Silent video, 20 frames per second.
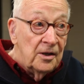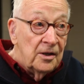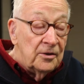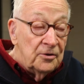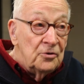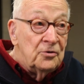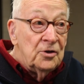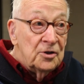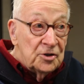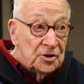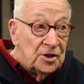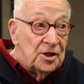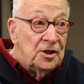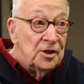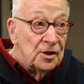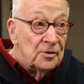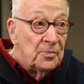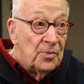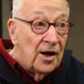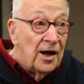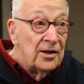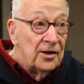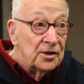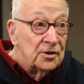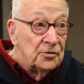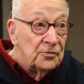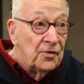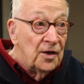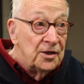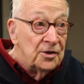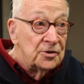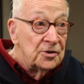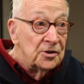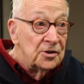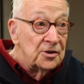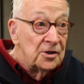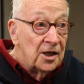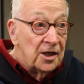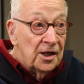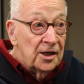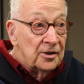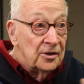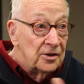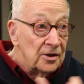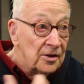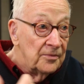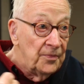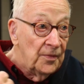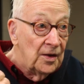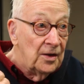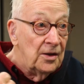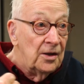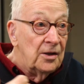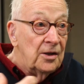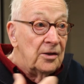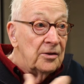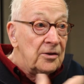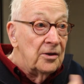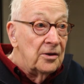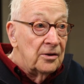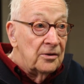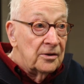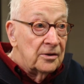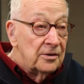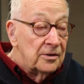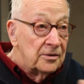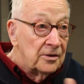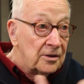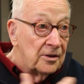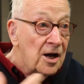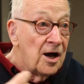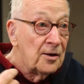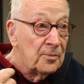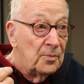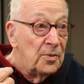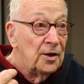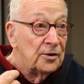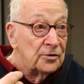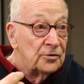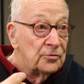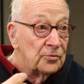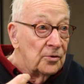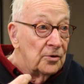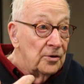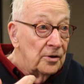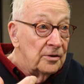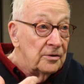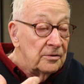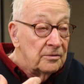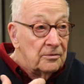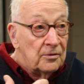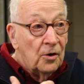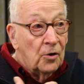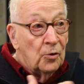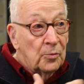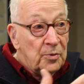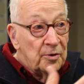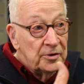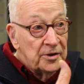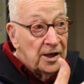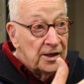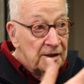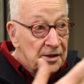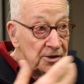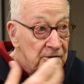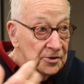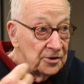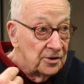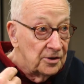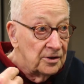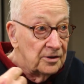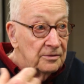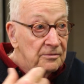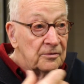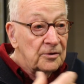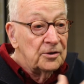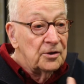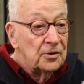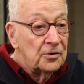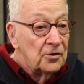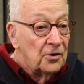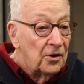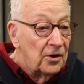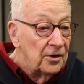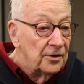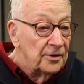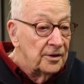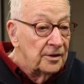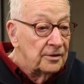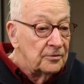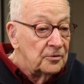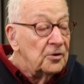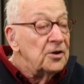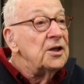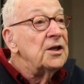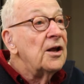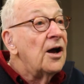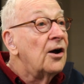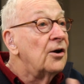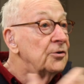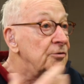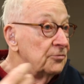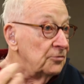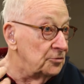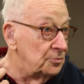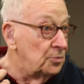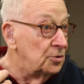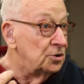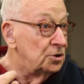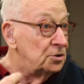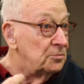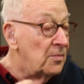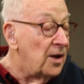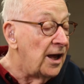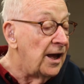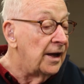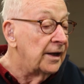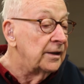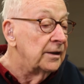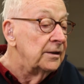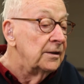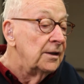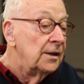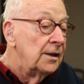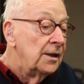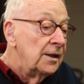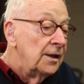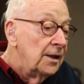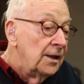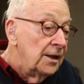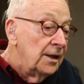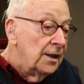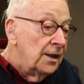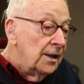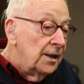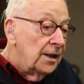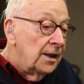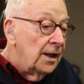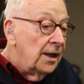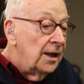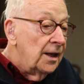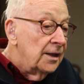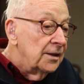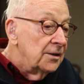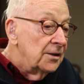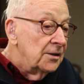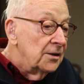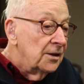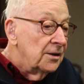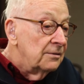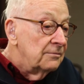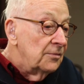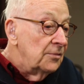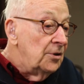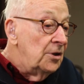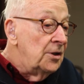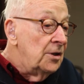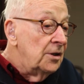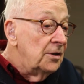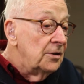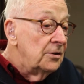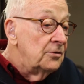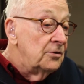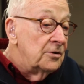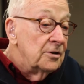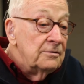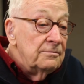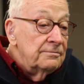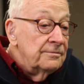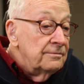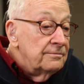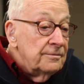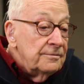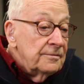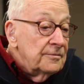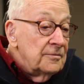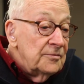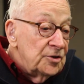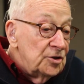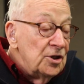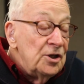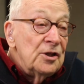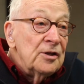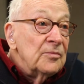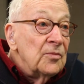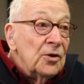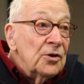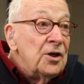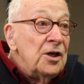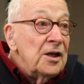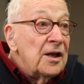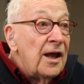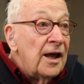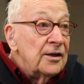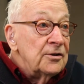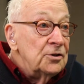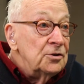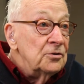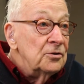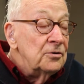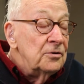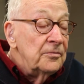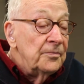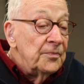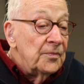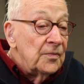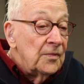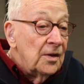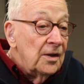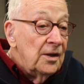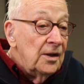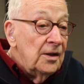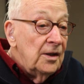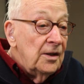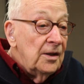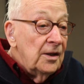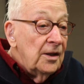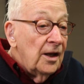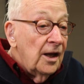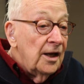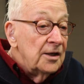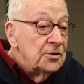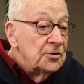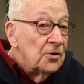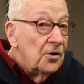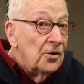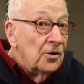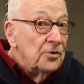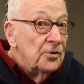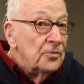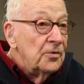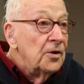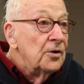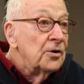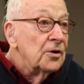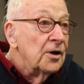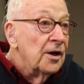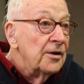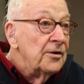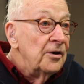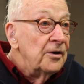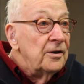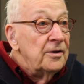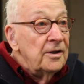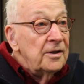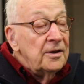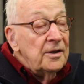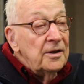You could see the pilots' faces. They mm-hmm. had their cockpits were open, that is what they call the greenhouse was pushed back. And you could see them looking at you. I saw the rear gunner